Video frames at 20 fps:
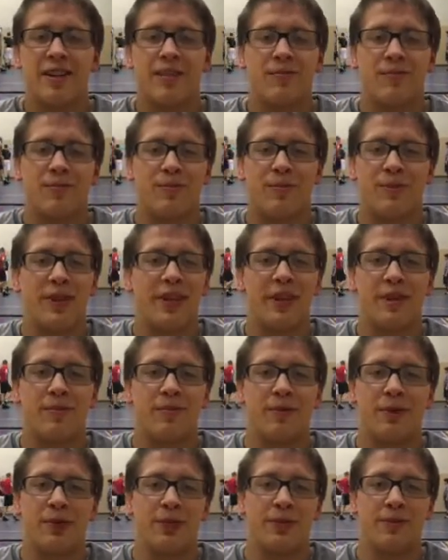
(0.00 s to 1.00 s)

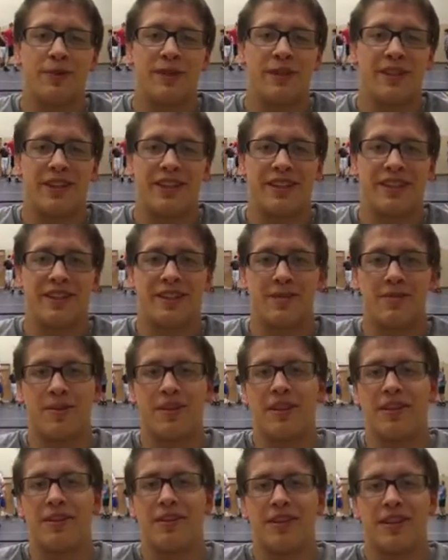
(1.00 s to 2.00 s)
didn't push me like some of
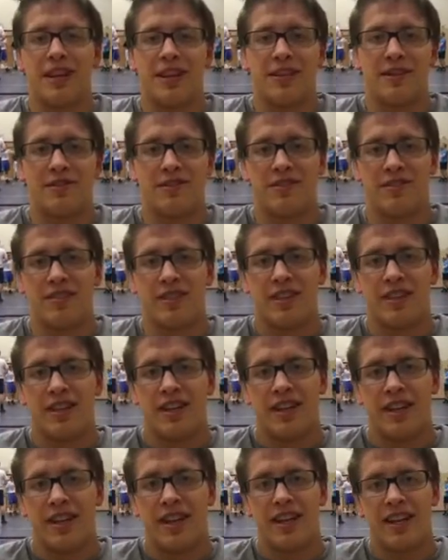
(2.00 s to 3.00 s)
the other dads.
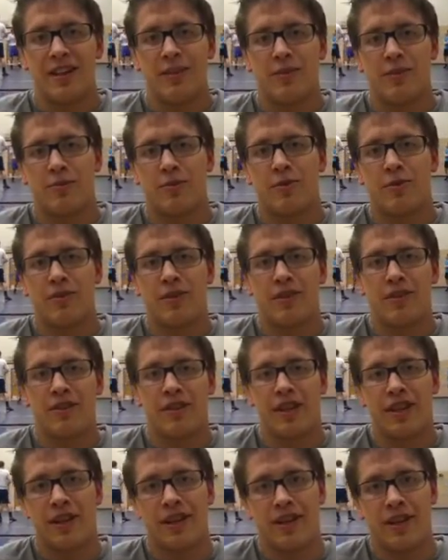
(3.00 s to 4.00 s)
Yeah, it was more low
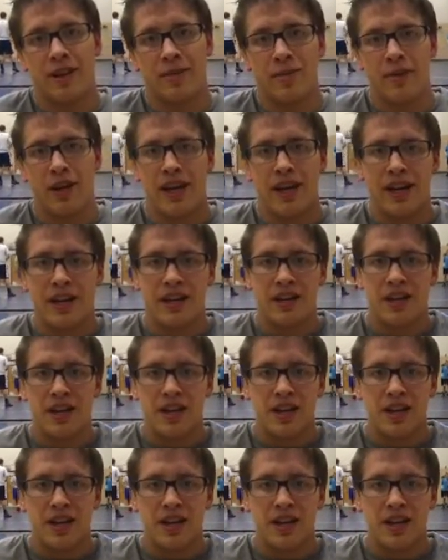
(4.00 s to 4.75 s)
key, laid back.